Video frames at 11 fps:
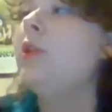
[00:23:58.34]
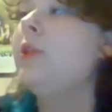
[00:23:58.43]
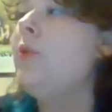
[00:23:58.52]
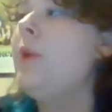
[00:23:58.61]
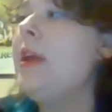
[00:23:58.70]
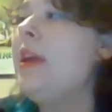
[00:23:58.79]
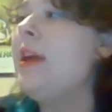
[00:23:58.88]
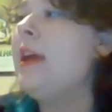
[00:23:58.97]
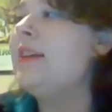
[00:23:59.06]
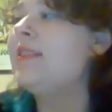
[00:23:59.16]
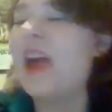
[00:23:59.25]
Louis
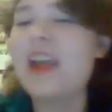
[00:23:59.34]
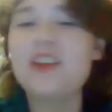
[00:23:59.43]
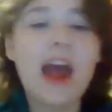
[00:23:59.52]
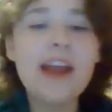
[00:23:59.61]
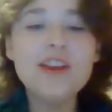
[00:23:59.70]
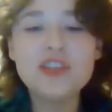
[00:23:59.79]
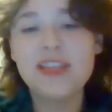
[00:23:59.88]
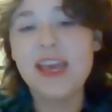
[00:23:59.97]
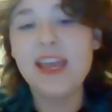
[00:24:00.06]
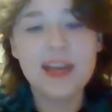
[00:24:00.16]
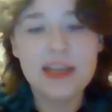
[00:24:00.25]
is like kind of just
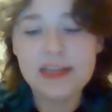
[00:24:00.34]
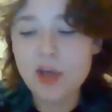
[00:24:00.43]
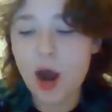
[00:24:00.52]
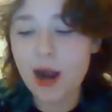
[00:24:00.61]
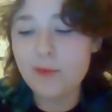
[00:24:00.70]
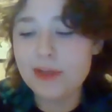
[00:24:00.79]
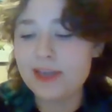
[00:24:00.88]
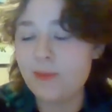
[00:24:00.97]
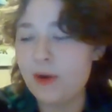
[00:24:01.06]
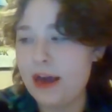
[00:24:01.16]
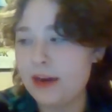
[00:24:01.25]
thinking, he's talking with someone